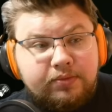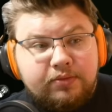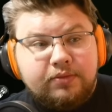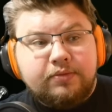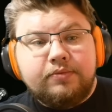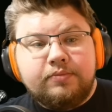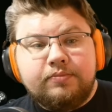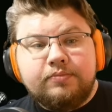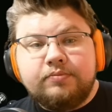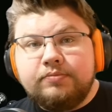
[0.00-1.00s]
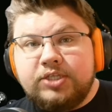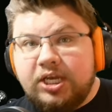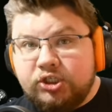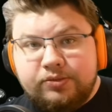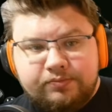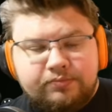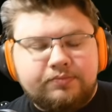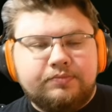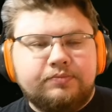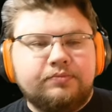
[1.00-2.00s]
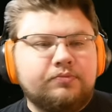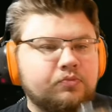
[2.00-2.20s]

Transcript: other times in EVE, we explained some